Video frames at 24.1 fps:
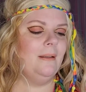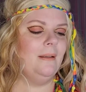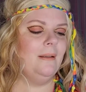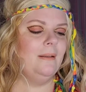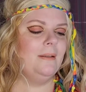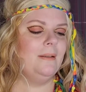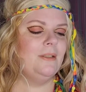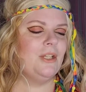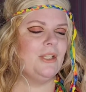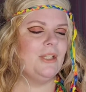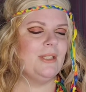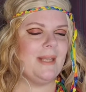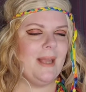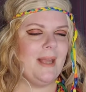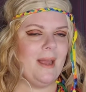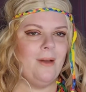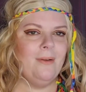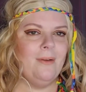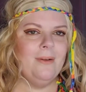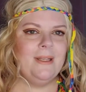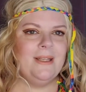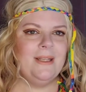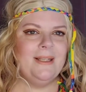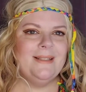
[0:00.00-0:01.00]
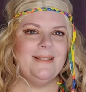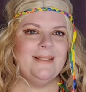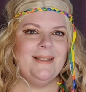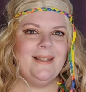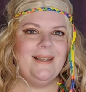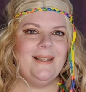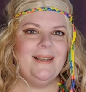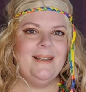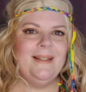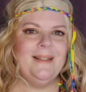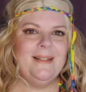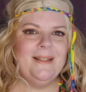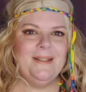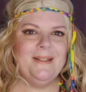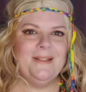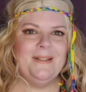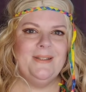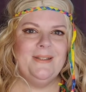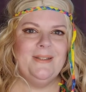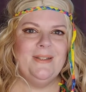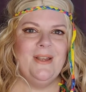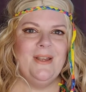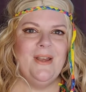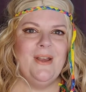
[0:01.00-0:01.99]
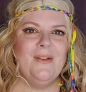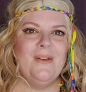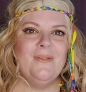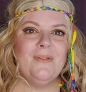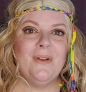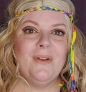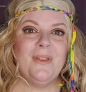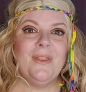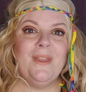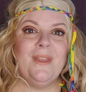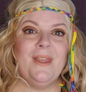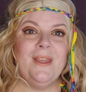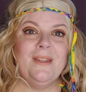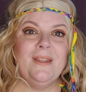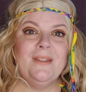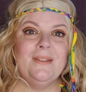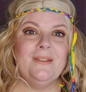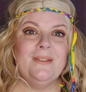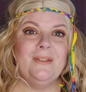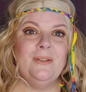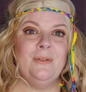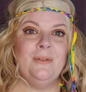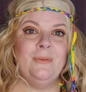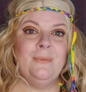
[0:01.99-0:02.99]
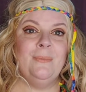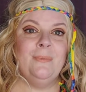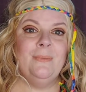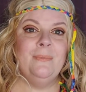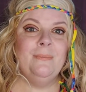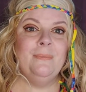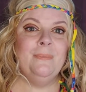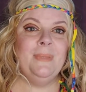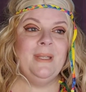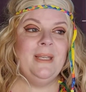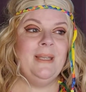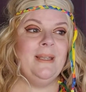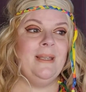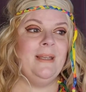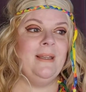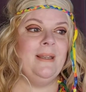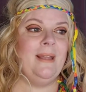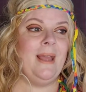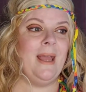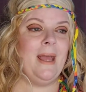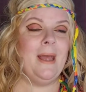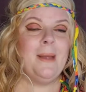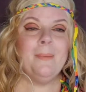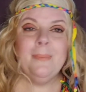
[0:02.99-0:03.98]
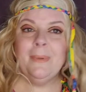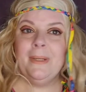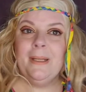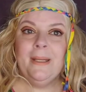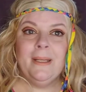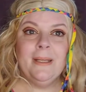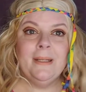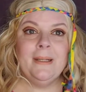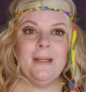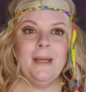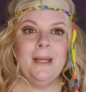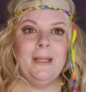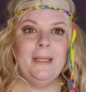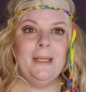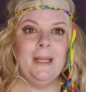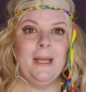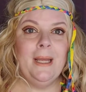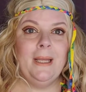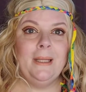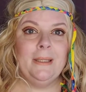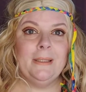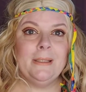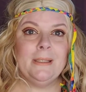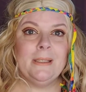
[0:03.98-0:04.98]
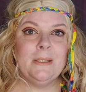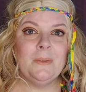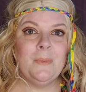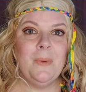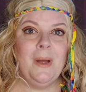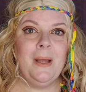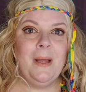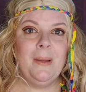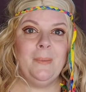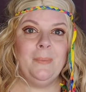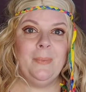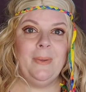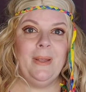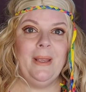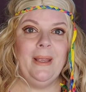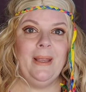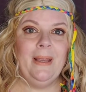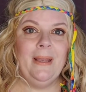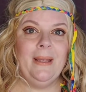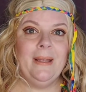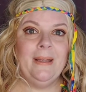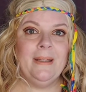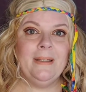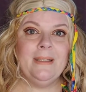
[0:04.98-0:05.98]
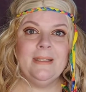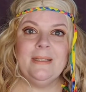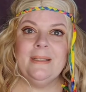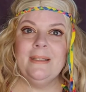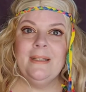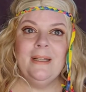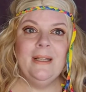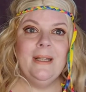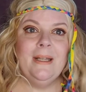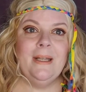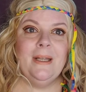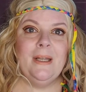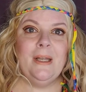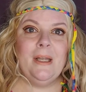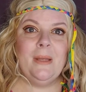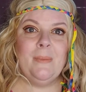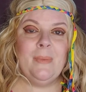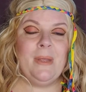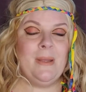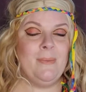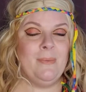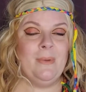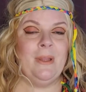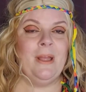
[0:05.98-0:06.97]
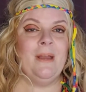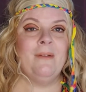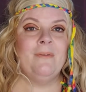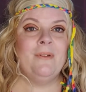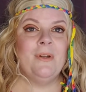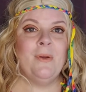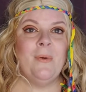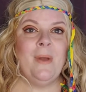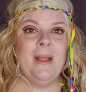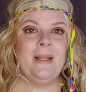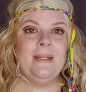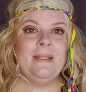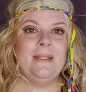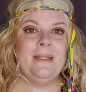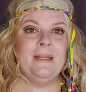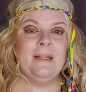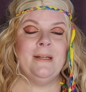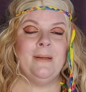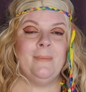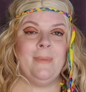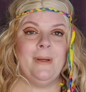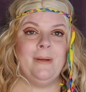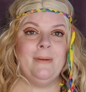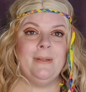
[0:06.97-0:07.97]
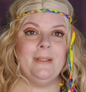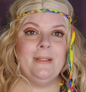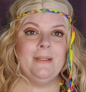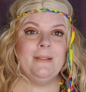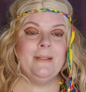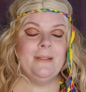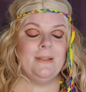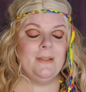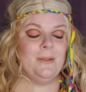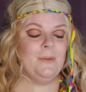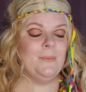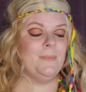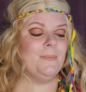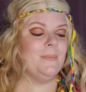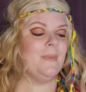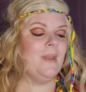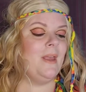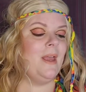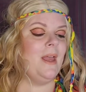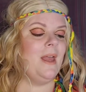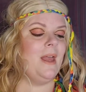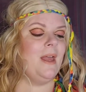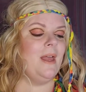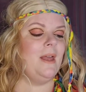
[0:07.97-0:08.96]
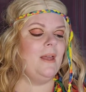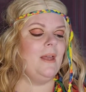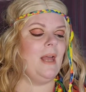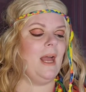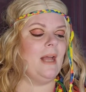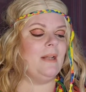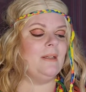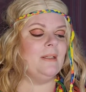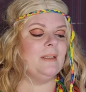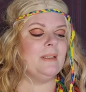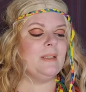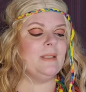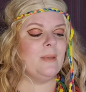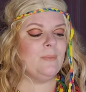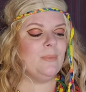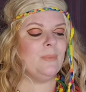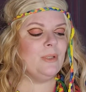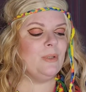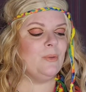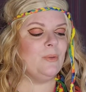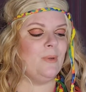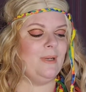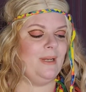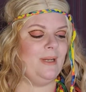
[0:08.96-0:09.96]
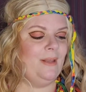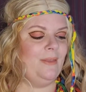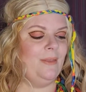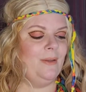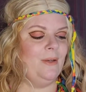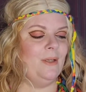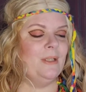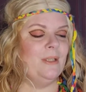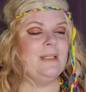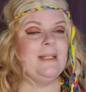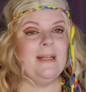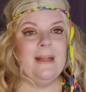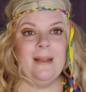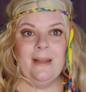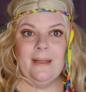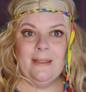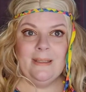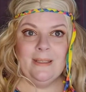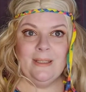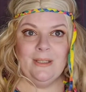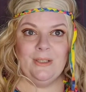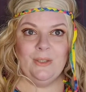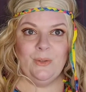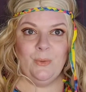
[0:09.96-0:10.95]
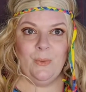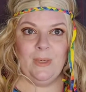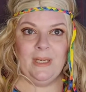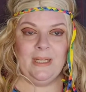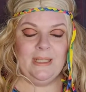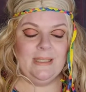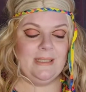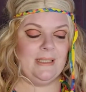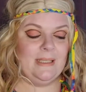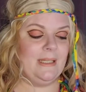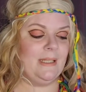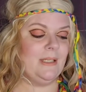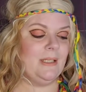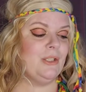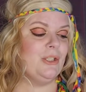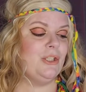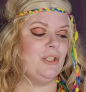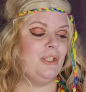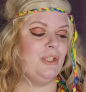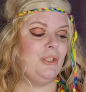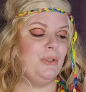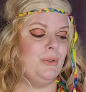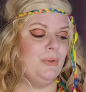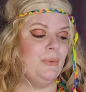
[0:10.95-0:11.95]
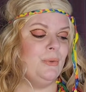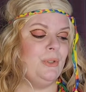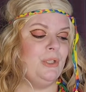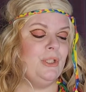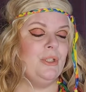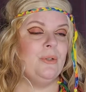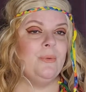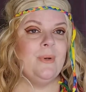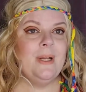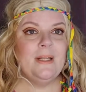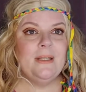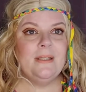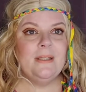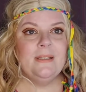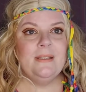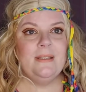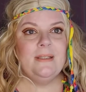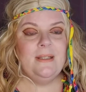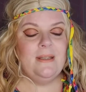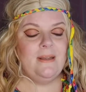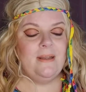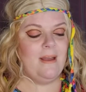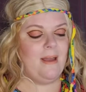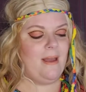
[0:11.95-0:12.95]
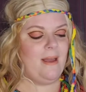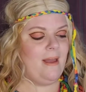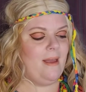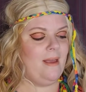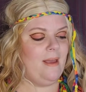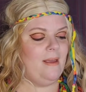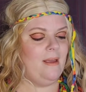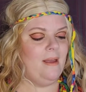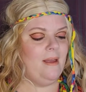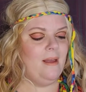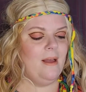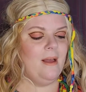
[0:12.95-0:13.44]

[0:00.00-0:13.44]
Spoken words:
just how easy it is for things to be happening in Honey Island Swamp and people have no idea about it. So on December 23rd, 1926, two USDA